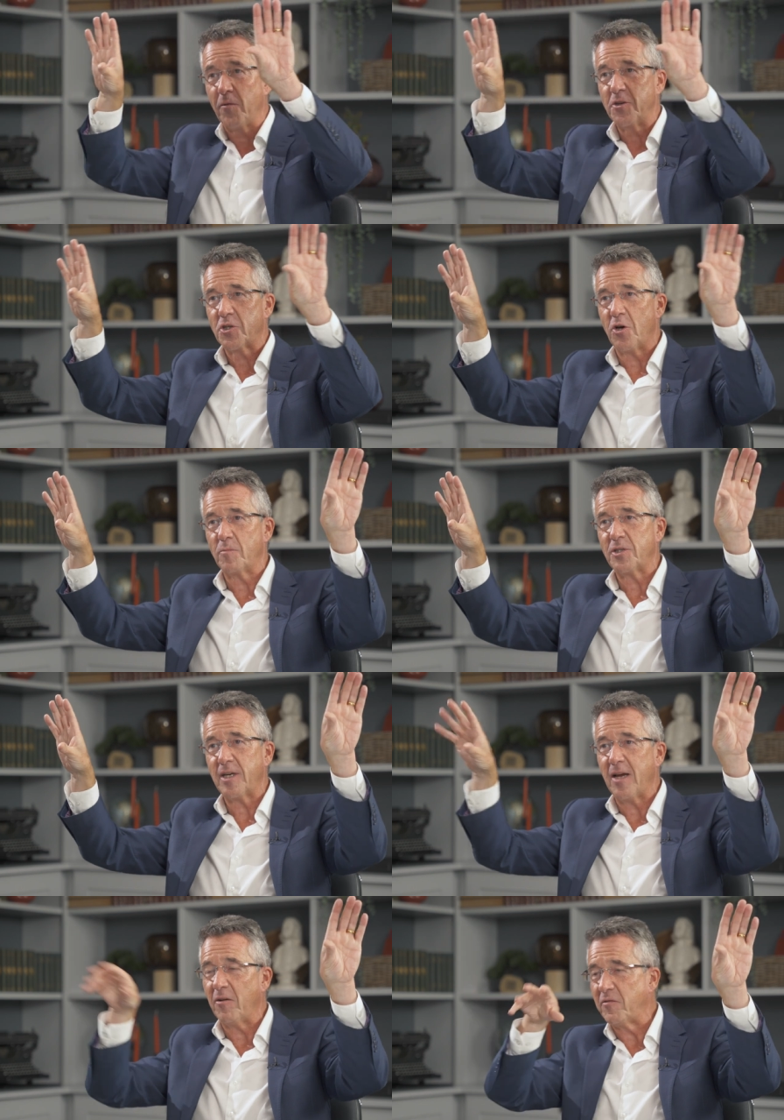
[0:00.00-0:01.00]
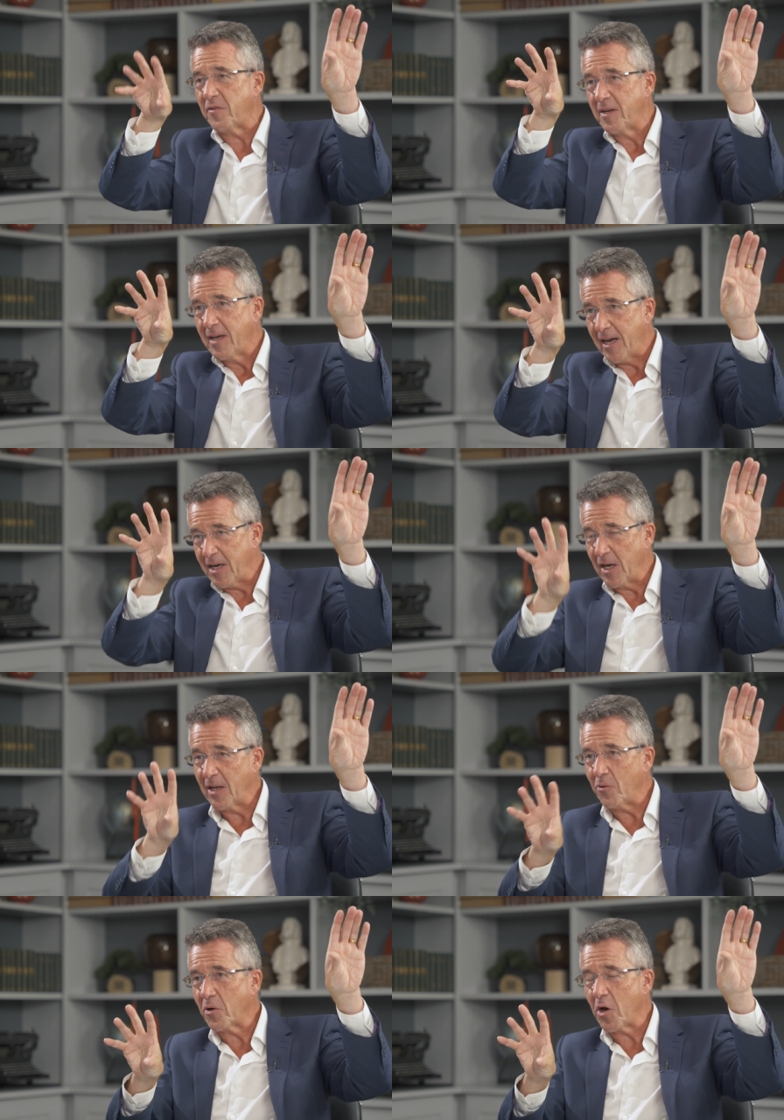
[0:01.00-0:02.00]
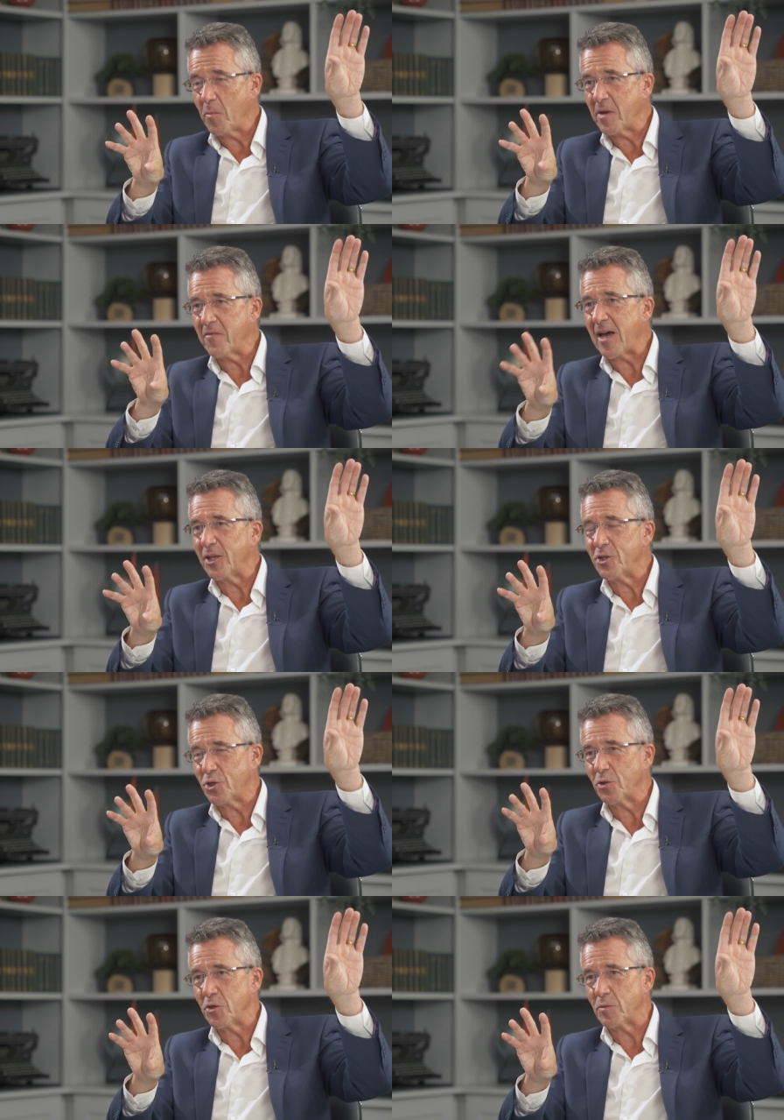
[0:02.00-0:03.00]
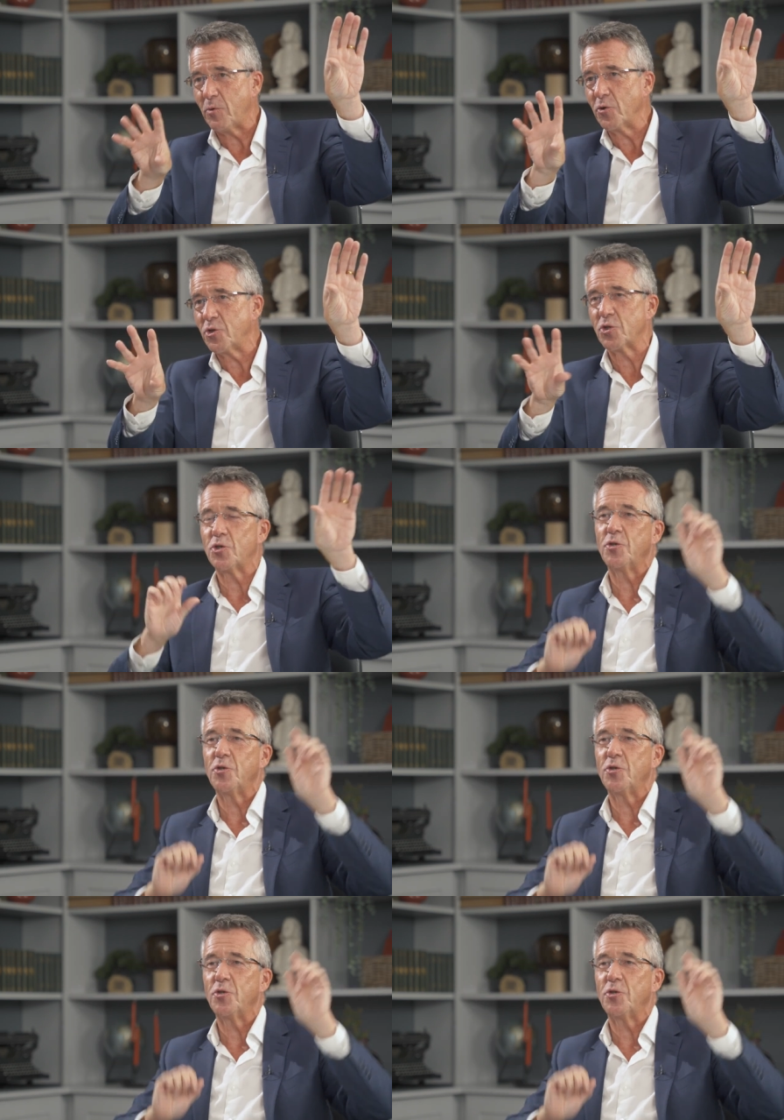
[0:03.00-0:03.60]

on the top shelf and a little copy of Alan Sugar's book just